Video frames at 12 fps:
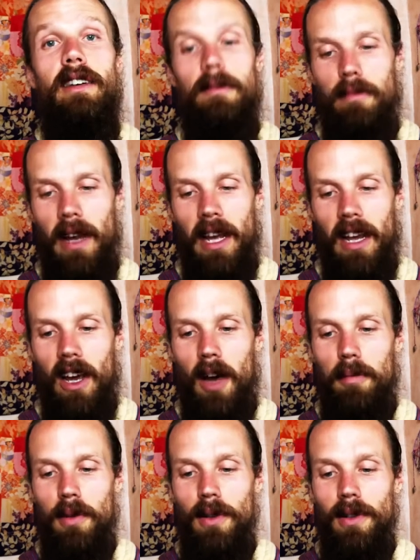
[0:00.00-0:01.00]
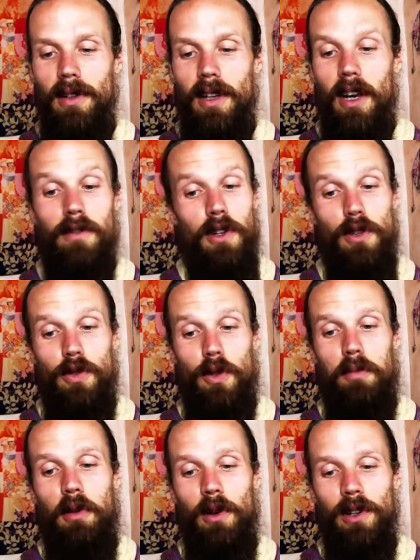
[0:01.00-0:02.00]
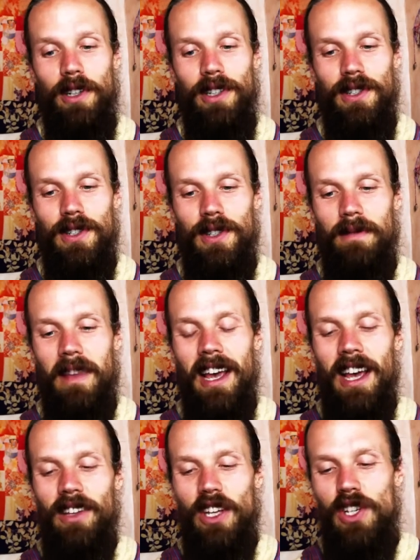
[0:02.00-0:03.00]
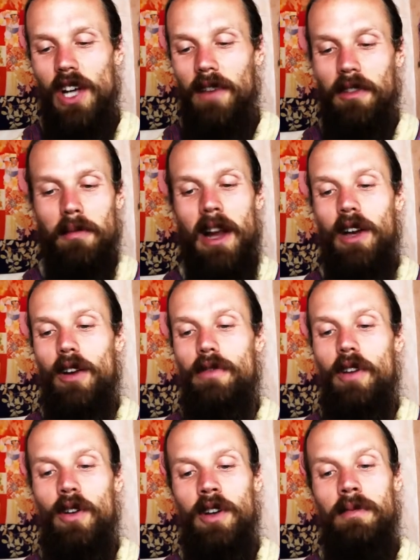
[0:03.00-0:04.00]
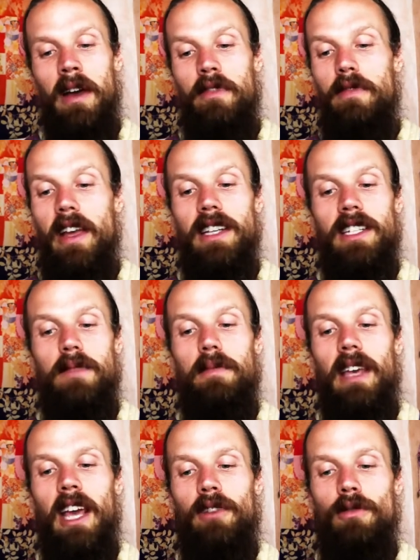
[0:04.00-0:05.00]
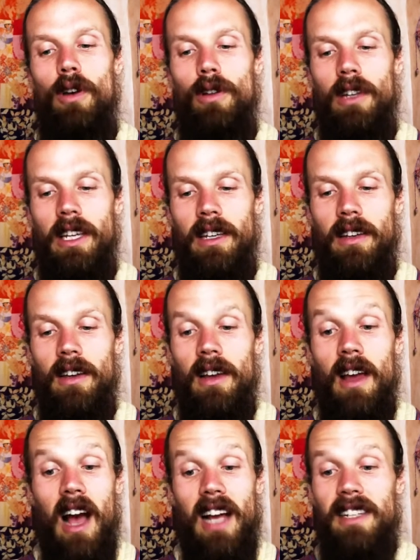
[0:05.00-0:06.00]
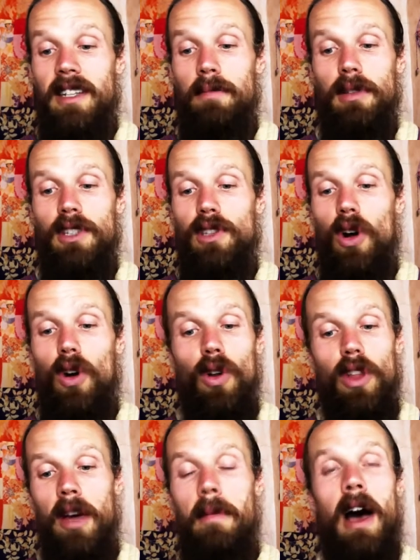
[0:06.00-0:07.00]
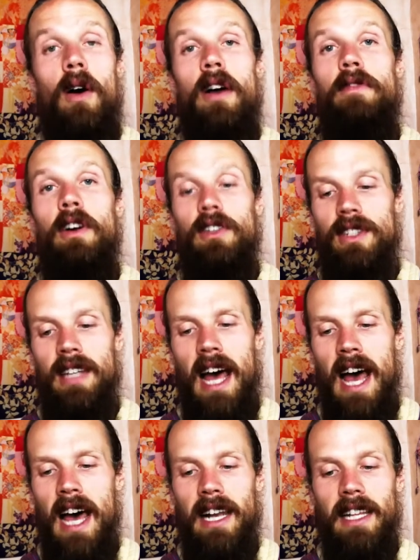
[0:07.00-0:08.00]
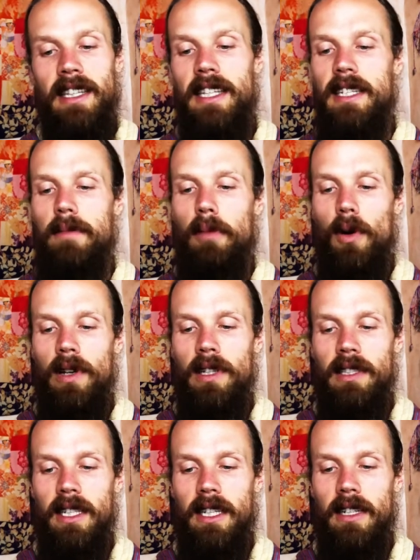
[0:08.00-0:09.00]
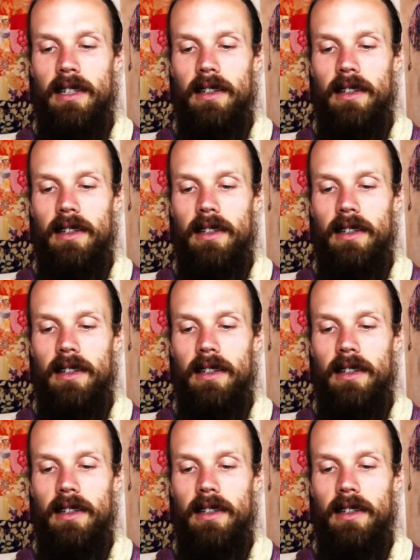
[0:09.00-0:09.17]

by a couple of news reporters. They shoved the microphone in my face and began rolling. I simply told them how I felt sad and disappointed.